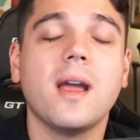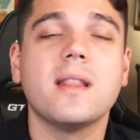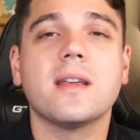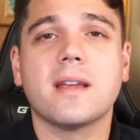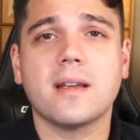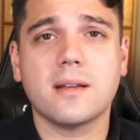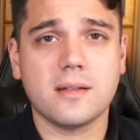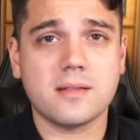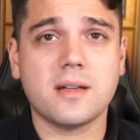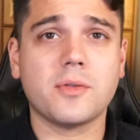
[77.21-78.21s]
and thinking
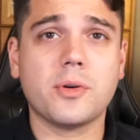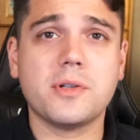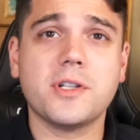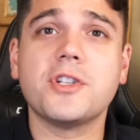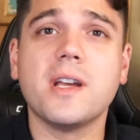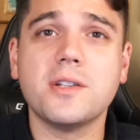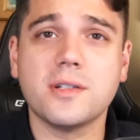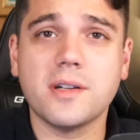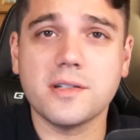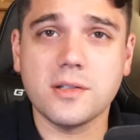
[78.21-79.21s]
it is never going to change
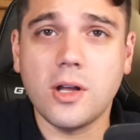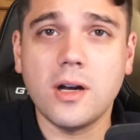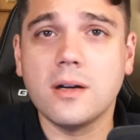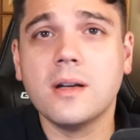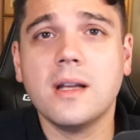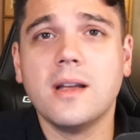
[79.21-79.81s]
and it is law